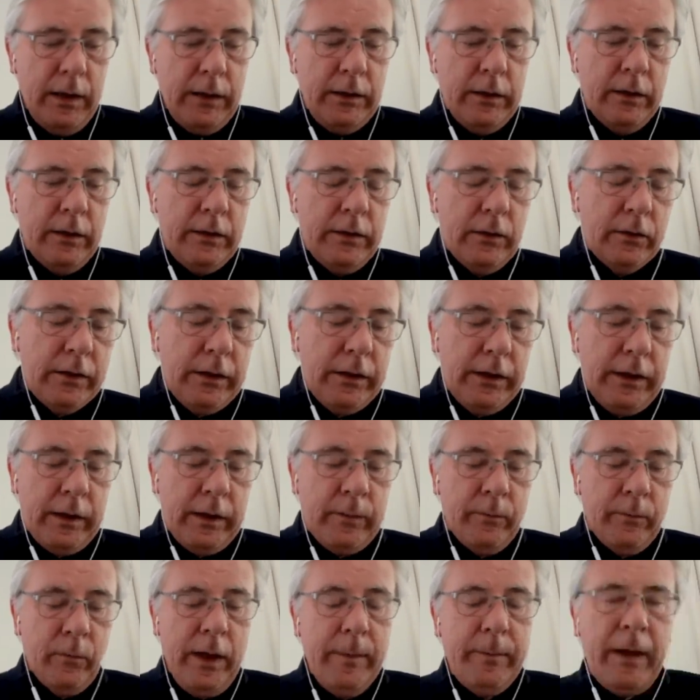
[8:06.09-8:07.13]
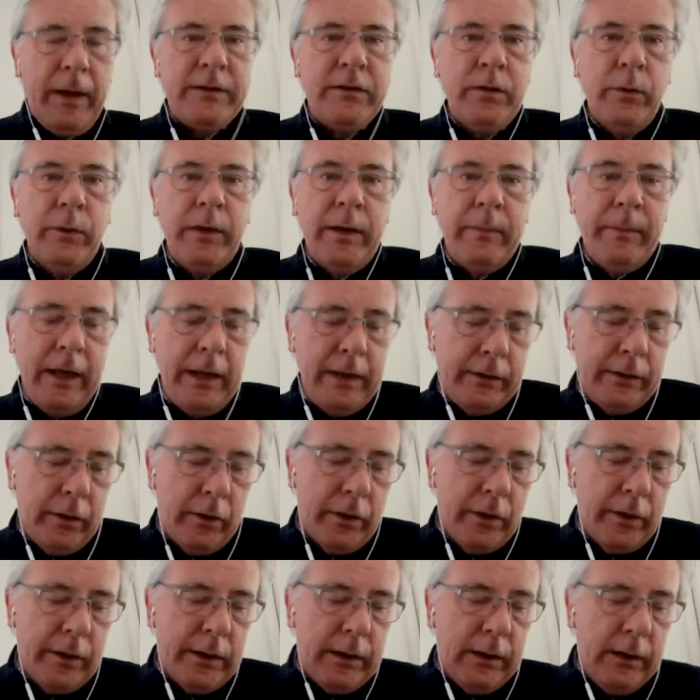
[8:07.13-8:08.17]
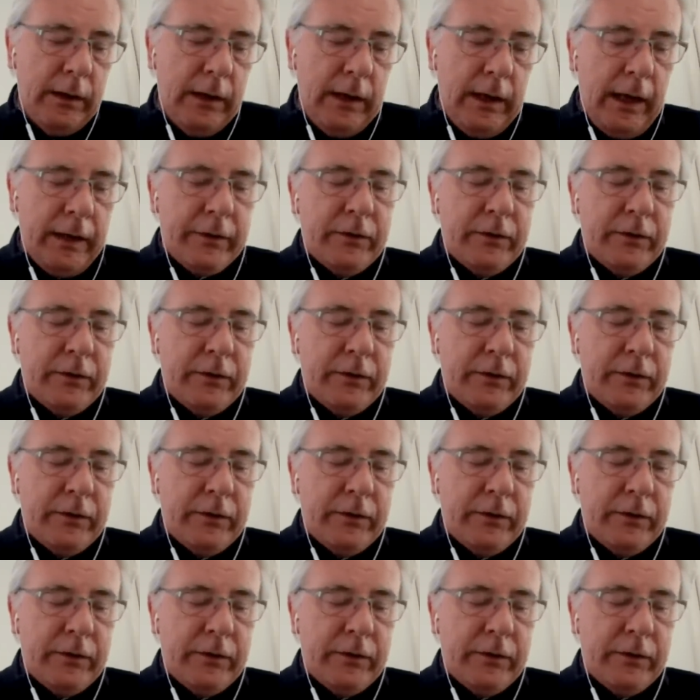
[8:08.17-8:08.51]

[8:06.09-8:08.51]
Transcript: You're looking at him well back to win a maiden hurdle